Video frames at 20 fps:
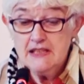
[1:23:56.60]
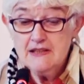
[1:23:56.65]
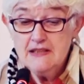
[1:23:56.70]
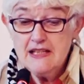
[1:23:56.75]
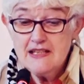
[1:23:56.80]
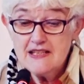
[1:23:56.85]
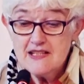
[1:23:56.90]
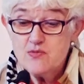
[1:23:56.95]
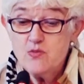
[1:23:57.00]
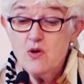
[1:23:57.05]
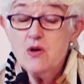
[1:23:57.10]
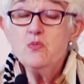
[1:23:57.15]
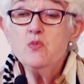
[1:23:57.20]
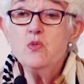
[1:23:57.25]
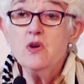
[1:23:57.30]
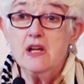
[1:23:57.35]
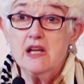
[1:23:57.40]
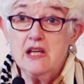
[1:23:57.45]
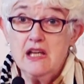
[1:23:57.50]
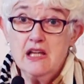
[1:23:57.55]
that's
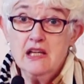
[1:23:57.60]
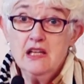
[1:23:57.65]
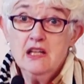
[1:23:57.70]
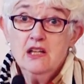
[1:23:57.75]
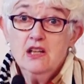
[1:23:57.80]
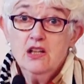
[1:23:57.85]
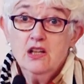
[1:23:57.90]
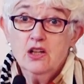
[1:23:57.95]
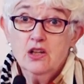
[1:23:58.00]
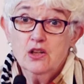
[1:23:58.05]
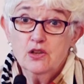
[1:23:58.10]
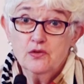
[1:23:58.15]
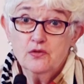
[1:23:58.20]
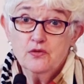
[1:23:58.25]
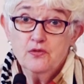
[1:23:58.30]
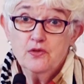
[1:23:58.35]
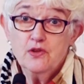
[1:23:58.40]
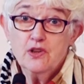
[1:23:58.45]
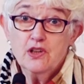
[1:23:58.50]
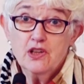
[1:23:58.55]
one way
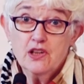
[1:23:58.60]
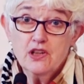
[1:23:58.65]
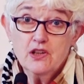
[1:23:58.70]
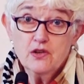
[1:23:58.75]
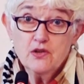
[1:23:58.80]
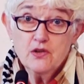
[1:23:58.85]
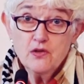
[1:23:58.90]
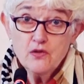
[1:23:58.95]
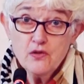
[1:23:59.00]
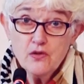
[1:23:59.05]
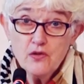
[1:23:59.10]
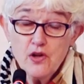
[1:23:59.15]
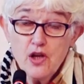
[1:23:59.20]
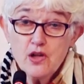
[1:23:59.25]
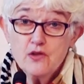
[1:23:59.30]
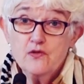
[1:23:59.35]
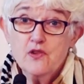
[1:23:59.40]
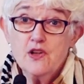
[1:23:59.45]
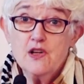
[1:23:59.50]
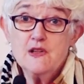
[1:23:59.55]
of
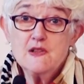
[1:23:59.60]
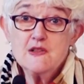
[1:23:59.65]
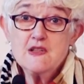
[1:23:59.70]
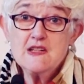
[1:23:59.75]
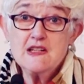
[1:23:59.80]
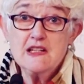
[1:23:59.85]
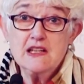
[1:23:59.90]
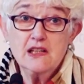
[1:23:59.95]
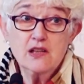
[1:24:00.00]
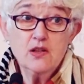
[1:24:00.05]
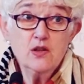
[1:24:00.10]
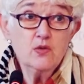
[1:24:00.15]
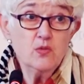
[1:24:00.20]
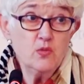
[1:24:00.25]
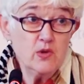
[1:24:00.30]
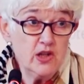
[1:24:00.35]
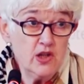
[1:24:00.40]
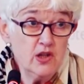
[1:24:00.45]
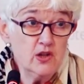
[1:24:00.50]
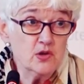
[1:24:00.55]
advancing,
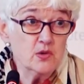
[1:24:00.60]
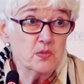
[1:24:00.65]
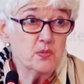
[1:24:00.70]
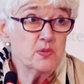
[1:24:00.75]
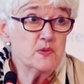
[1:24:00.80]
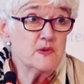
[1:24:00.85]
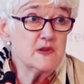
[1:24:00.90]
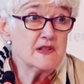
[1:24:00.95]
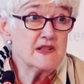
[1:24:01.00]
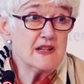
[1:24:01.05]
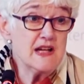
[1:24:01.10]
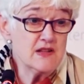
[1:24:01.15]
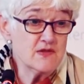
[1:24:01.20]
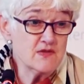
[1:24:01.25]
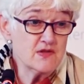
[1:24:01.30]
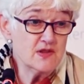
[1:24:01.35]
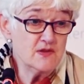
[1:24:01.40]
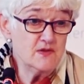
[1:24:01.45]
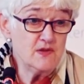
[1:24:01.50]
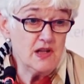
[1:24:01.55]
we hope, the
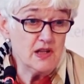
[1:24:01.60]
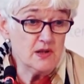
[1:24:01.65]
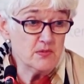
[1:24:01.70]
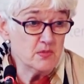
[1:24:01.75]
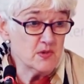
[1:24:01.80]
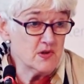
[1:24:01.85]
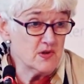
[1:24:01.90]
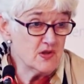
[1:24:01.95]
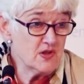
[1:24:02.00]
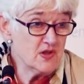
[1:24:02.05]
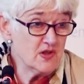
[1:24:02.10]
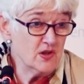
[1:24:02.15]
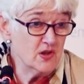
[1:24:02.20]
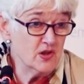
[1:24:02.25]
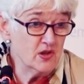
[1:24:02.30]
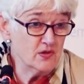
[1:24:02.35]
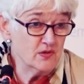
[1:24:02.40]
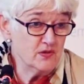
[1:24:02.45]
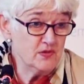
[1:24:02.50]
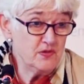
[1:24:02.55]
sound development
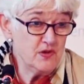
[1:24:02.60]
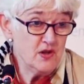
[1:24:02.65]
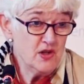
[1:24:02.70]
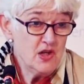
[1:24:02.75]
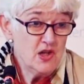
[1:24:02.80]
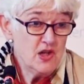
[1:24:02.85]
of